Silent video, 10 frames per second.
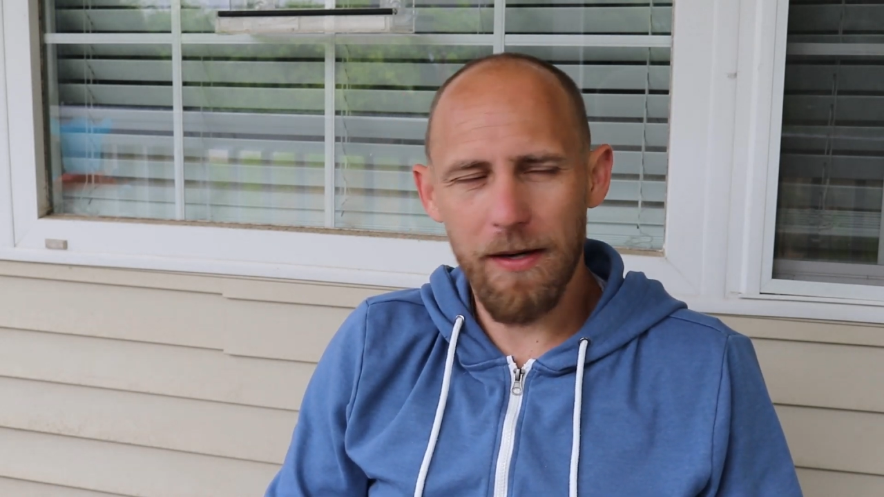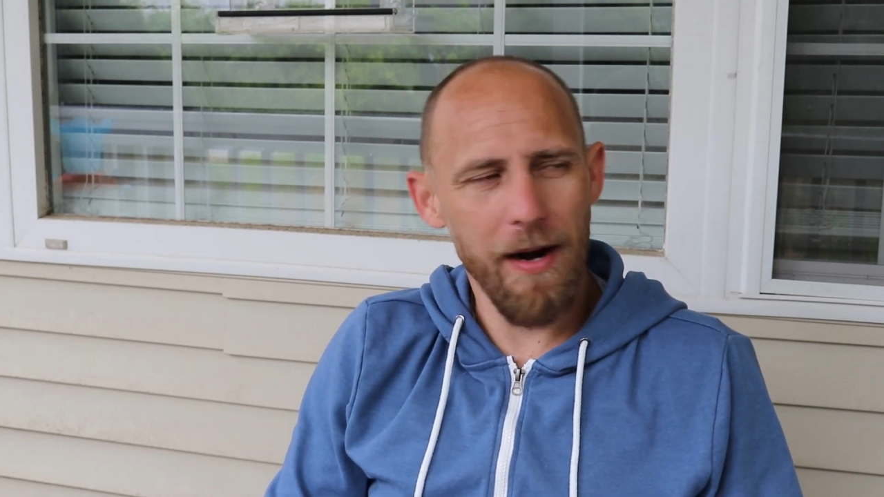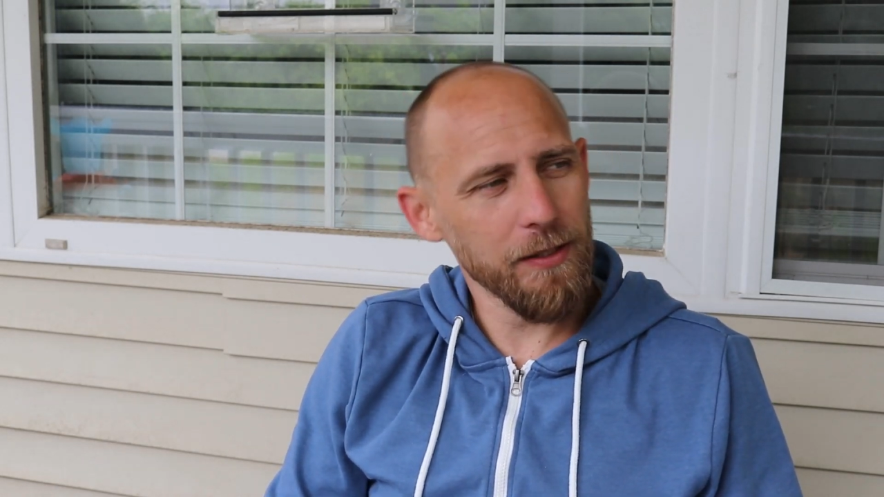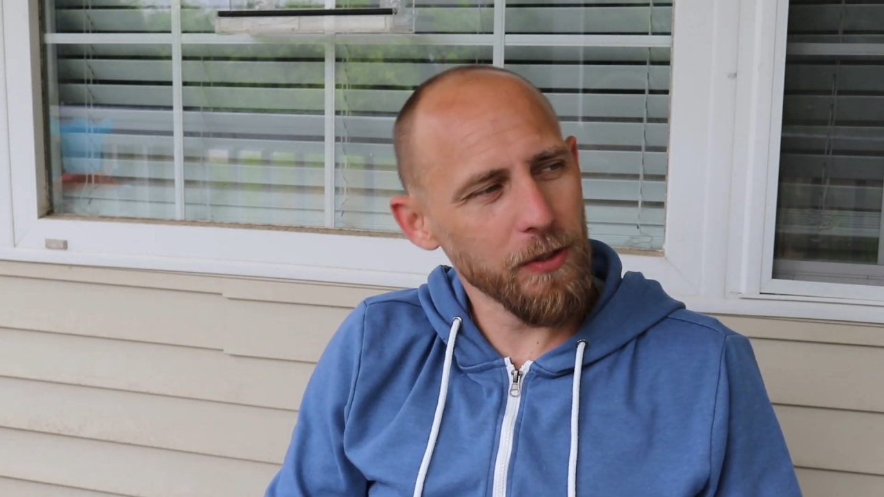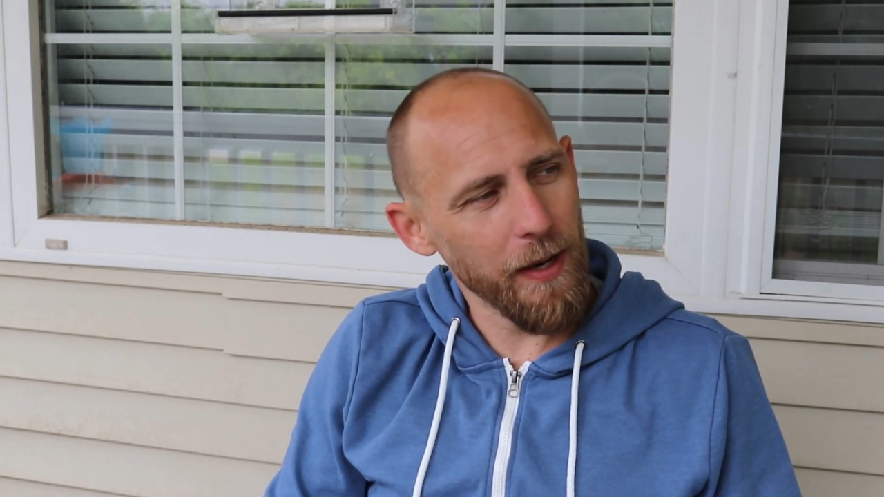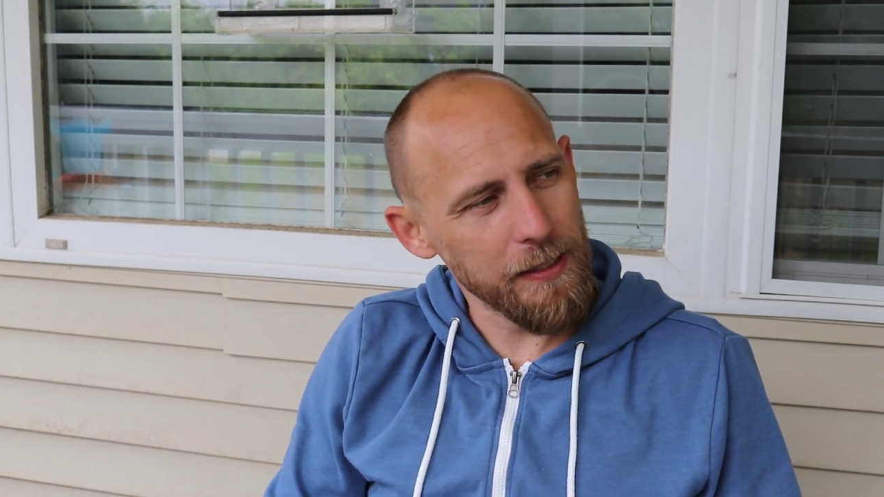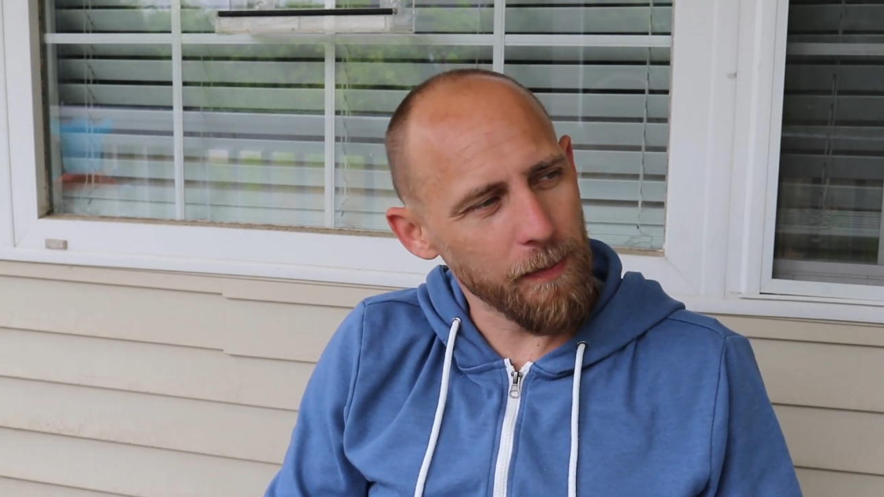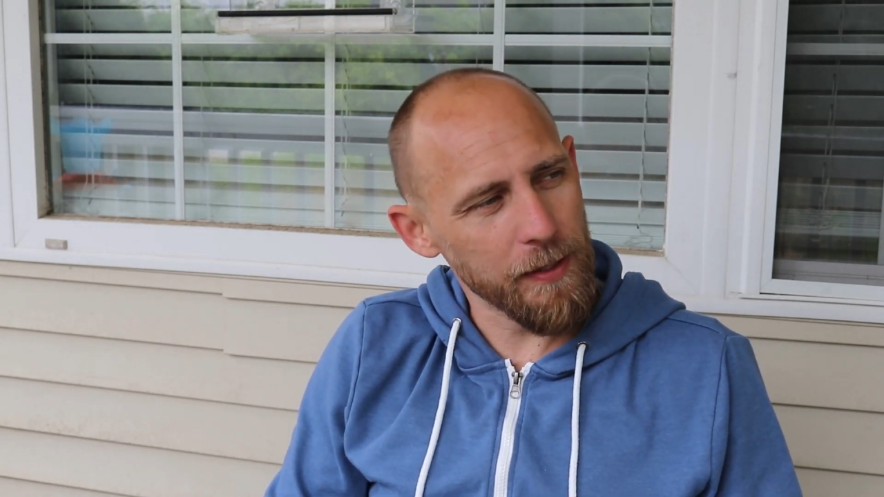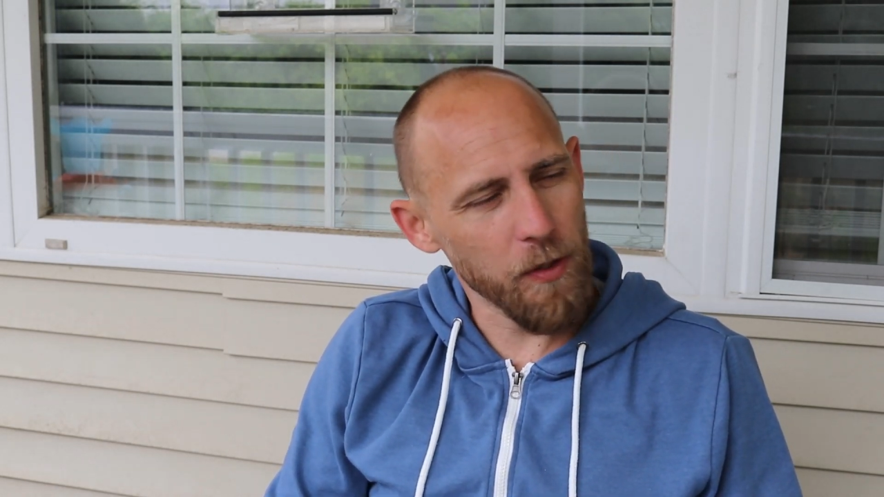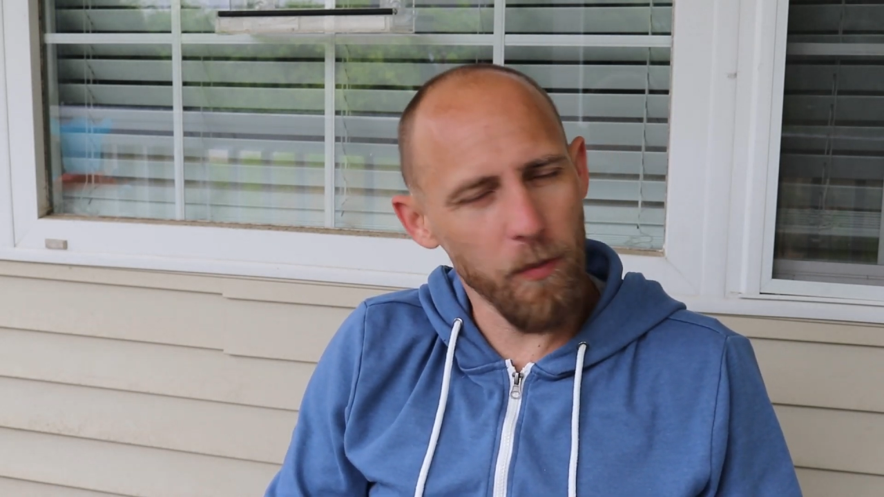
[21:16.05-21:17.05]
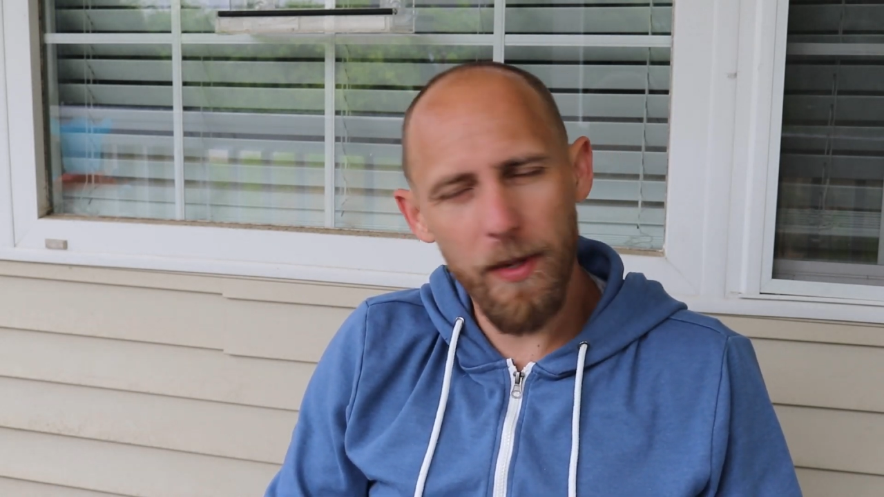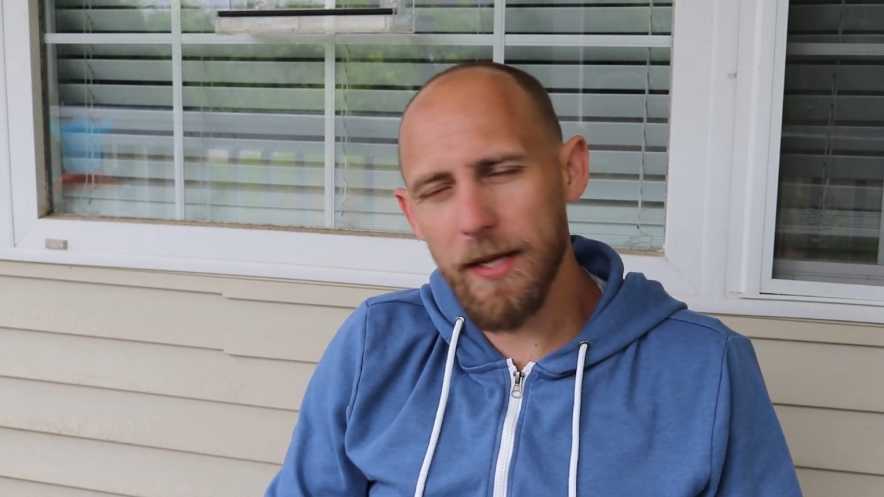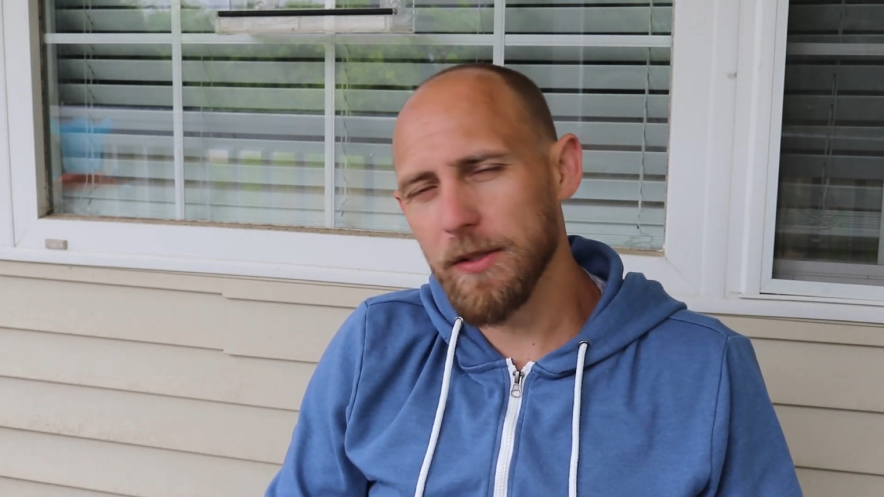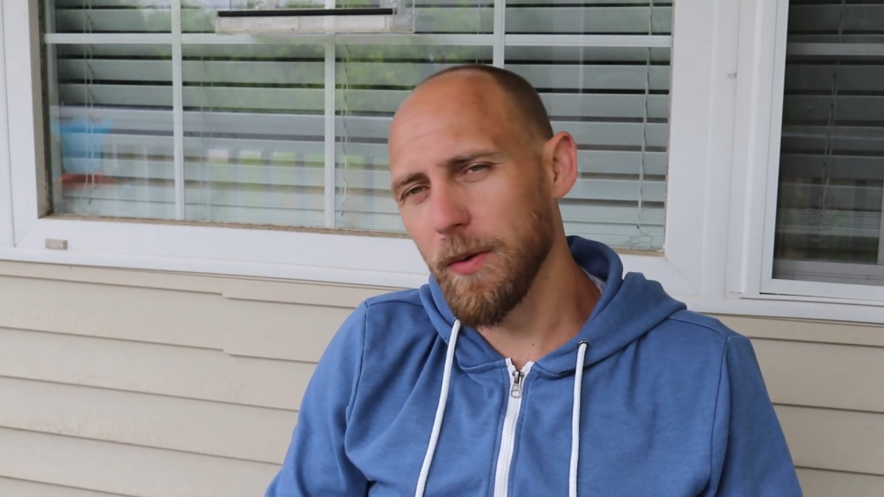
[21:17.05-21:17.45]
All right. So I spent a week